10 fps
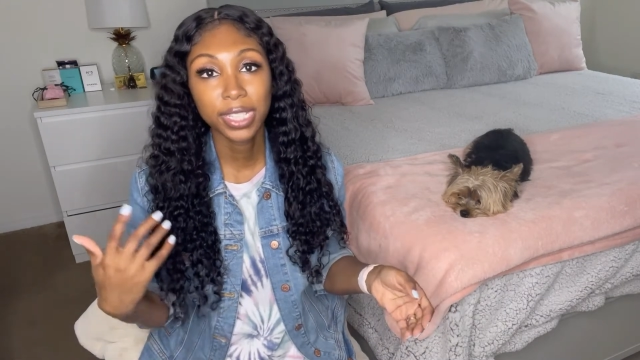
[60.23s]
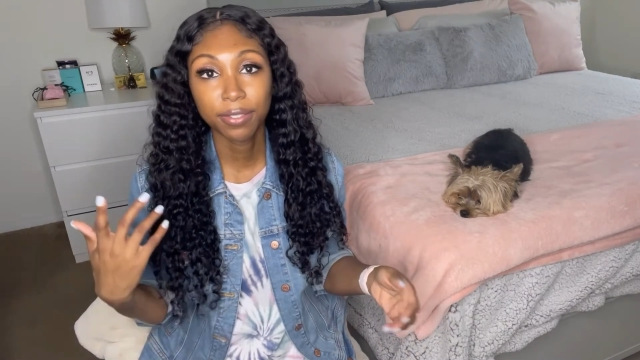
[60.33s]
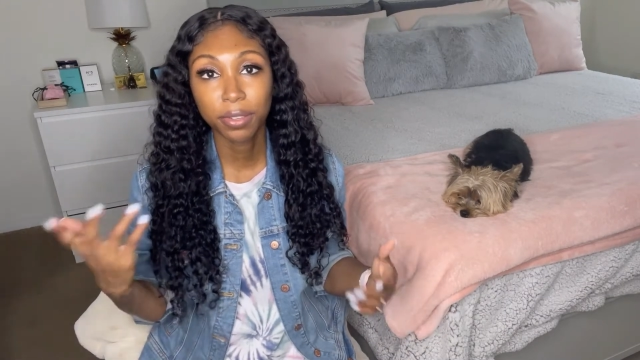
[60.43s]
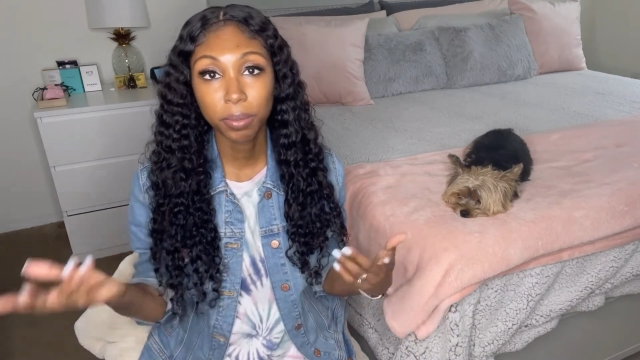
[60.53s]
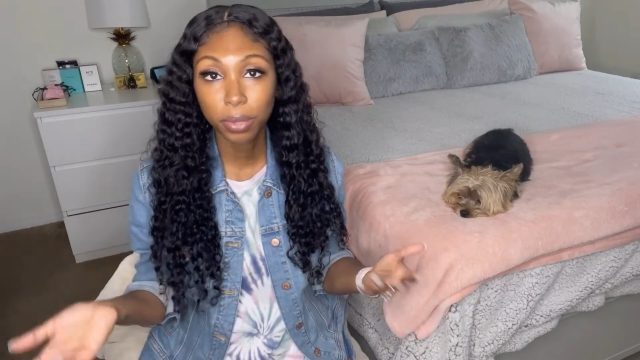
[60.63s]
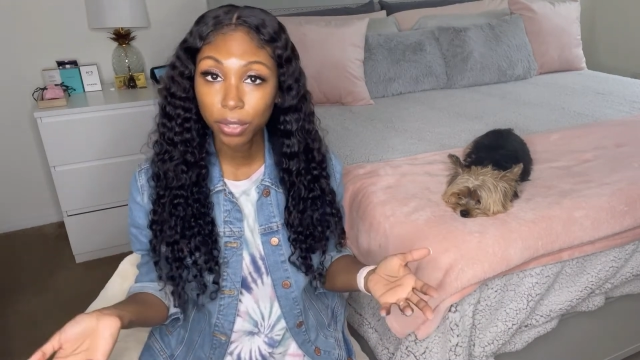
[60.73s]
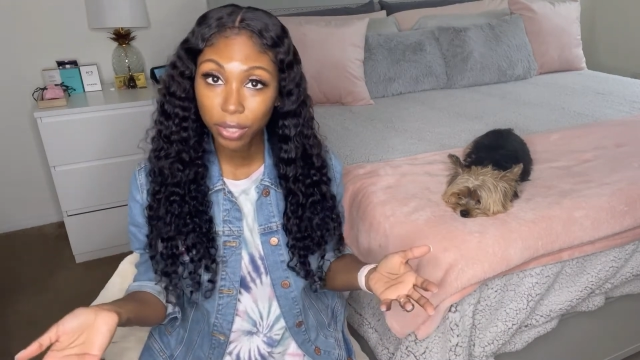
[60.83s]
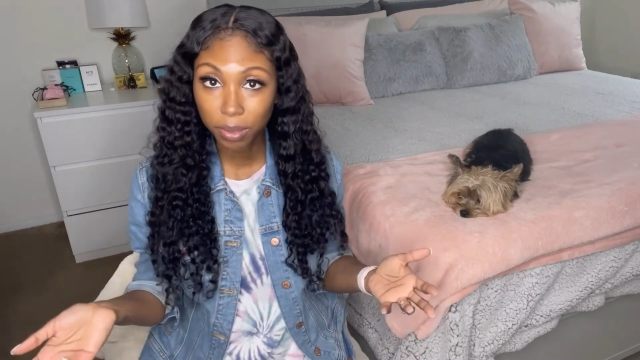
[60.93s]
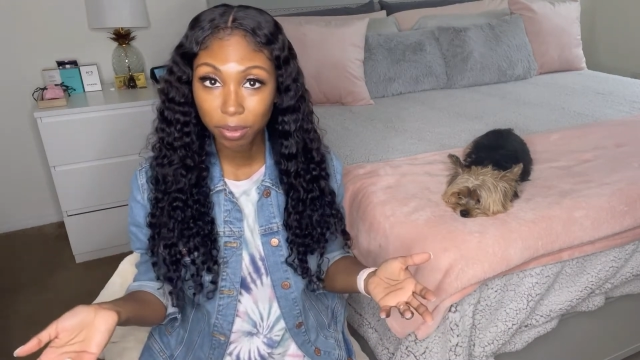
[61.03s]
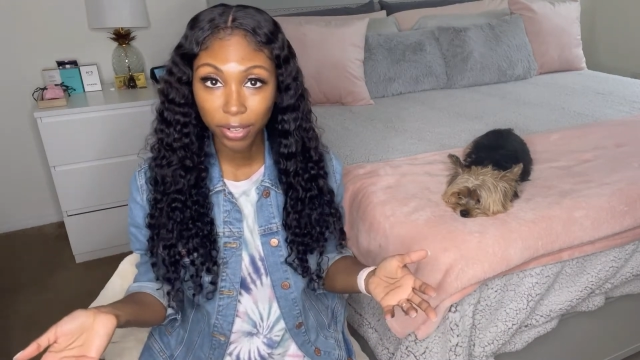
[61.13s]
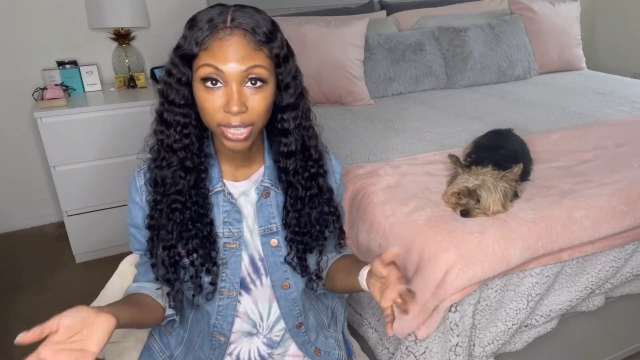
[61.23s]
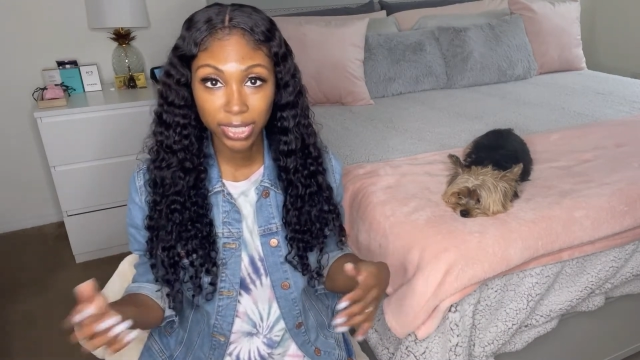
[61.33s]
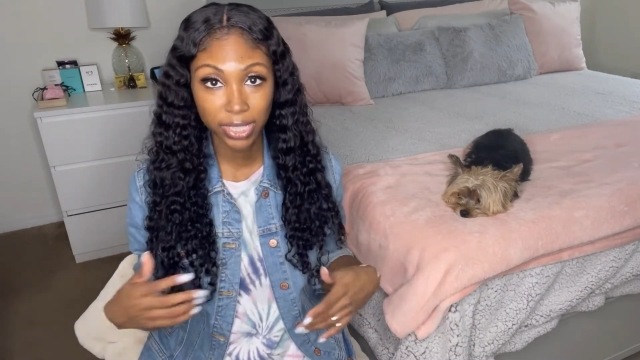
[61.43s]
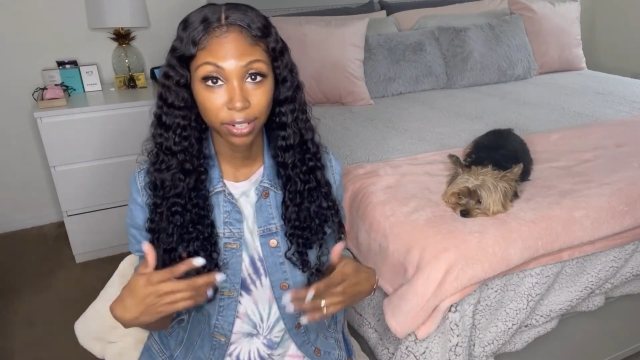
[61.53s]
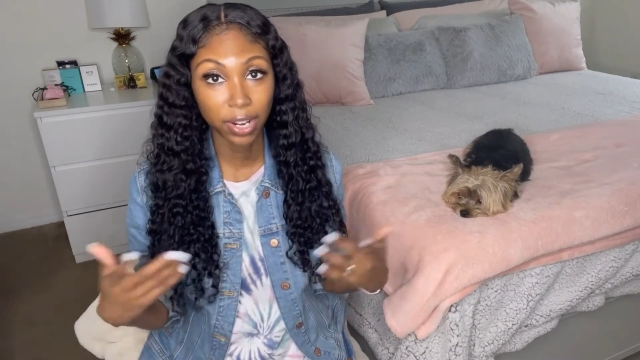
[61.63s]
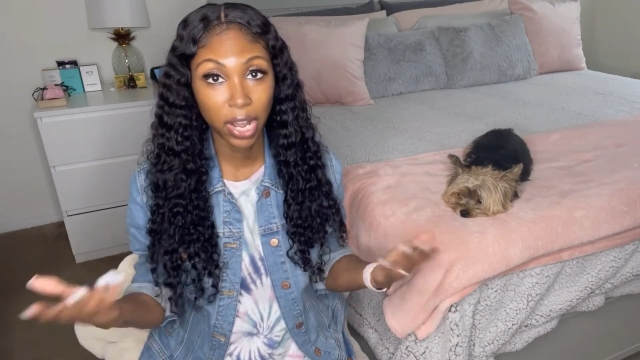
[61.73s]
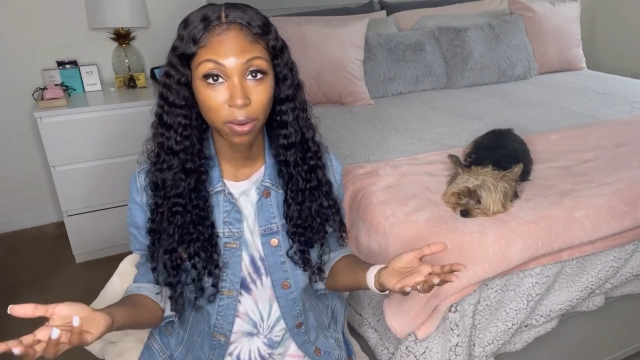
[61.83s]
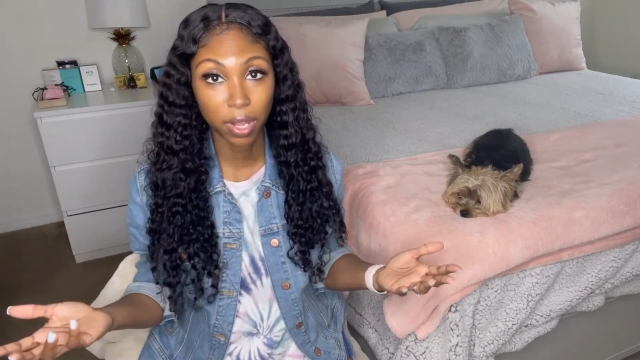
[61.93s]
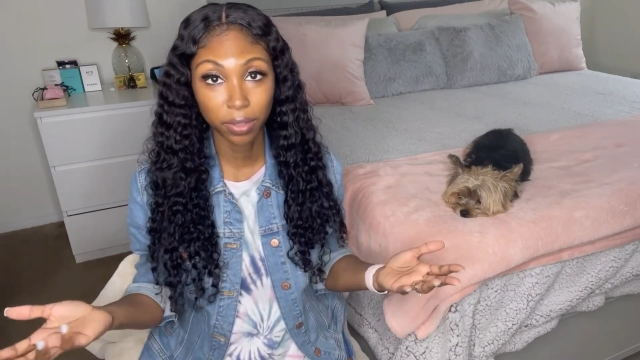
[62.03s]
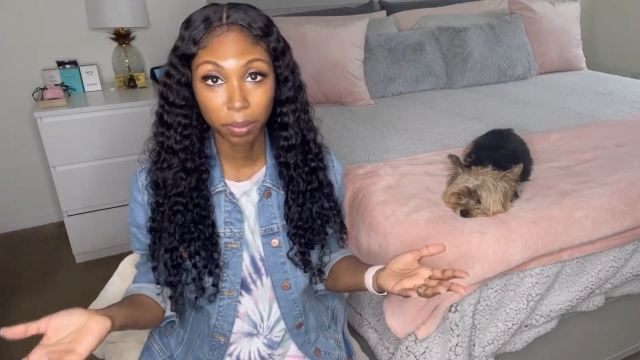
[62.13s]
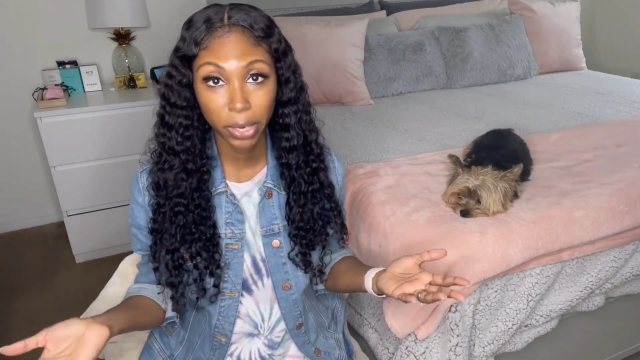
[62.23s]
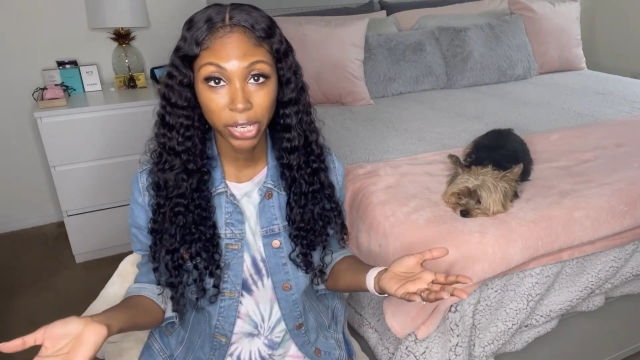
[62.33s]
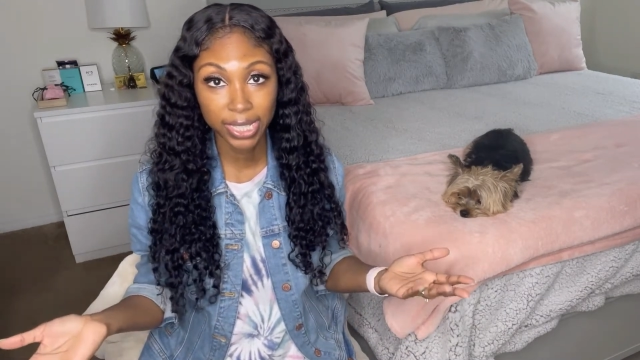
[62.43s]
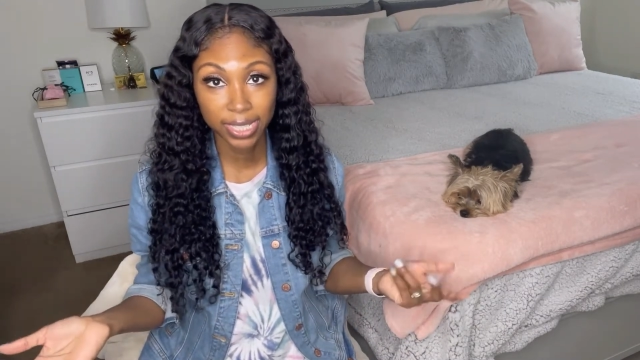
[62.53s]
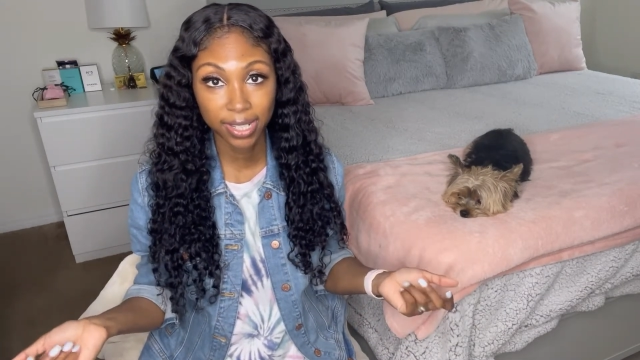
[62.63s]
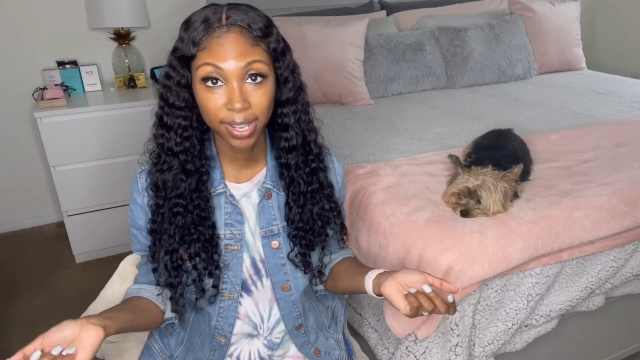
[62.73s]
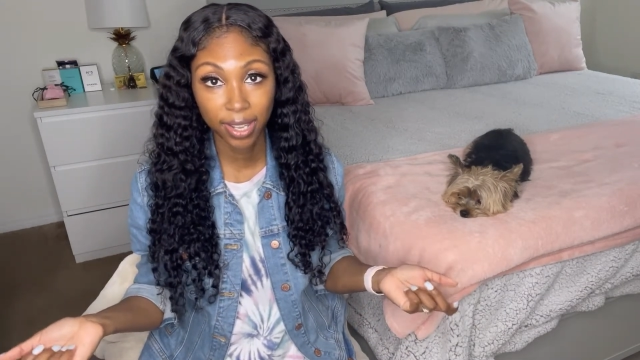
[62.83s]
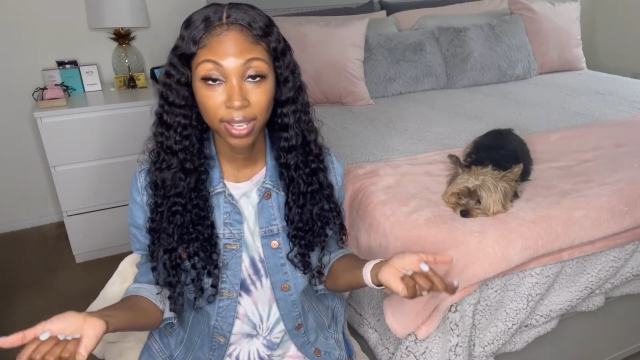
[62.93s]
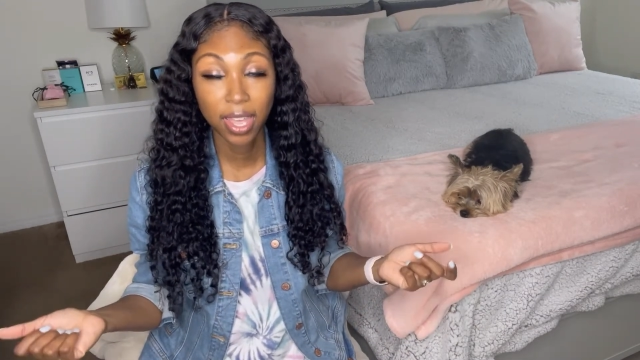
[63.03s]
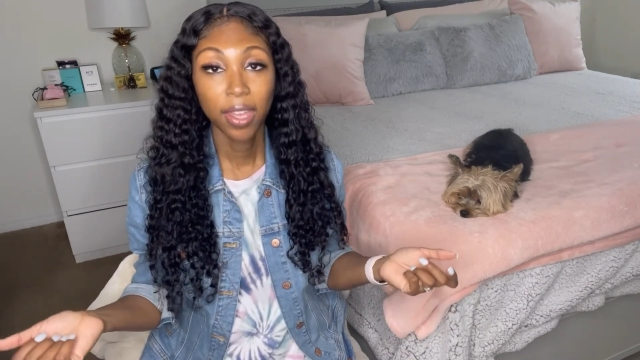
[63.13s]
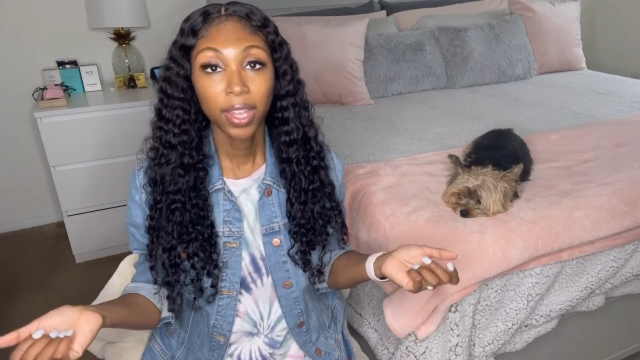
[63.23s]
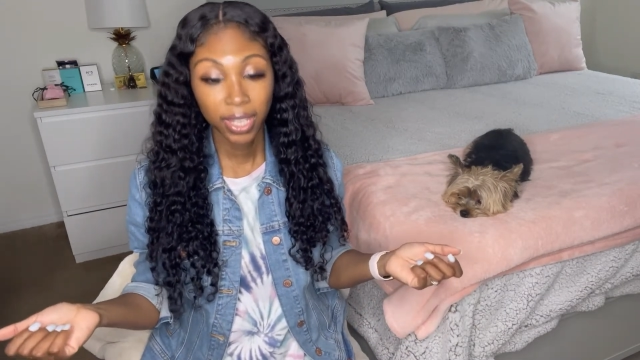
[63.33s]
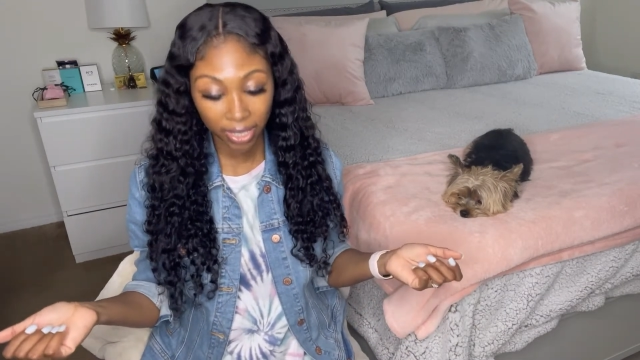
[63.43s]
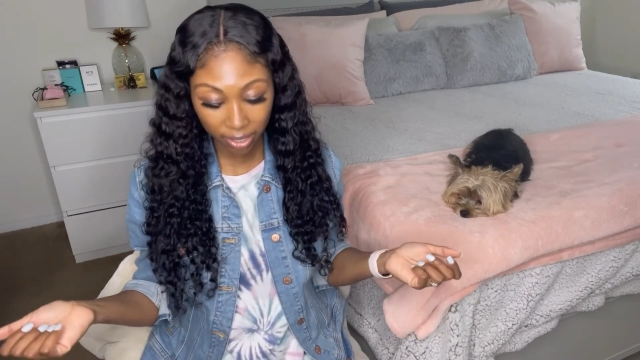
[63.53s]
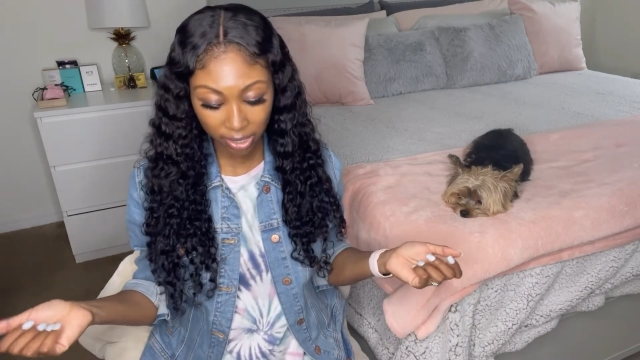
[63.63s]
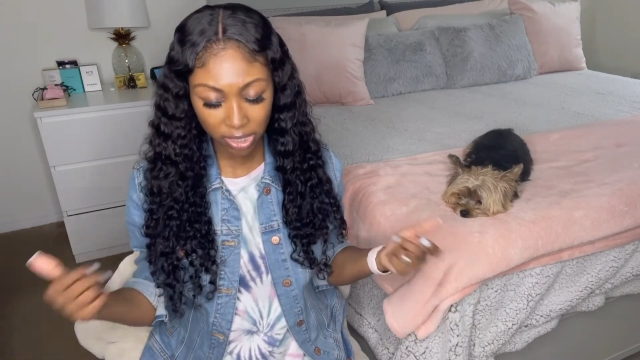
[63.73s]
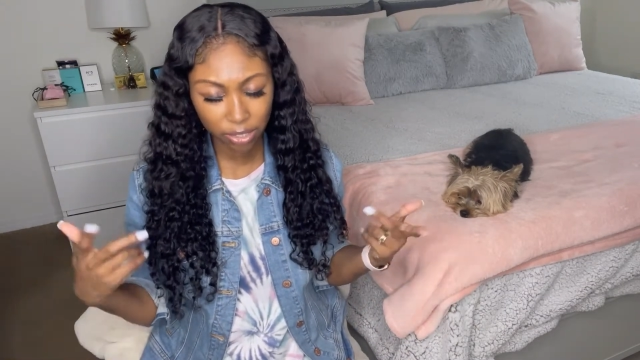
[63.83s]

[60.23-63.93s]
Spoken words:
different beauty brands that are out on the market today. And it's